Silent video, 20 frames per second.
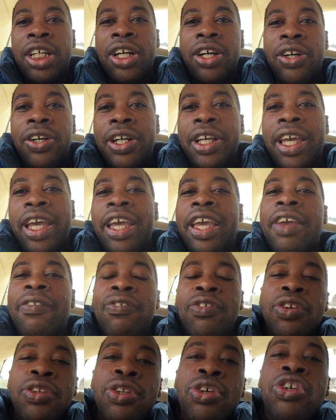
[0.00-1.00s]
Okay,
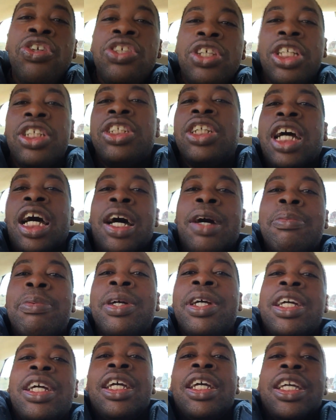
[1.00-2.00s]
if you lose your job,
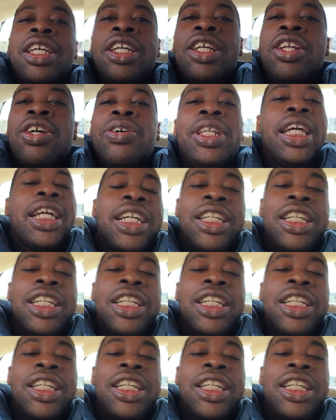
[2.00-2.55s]
they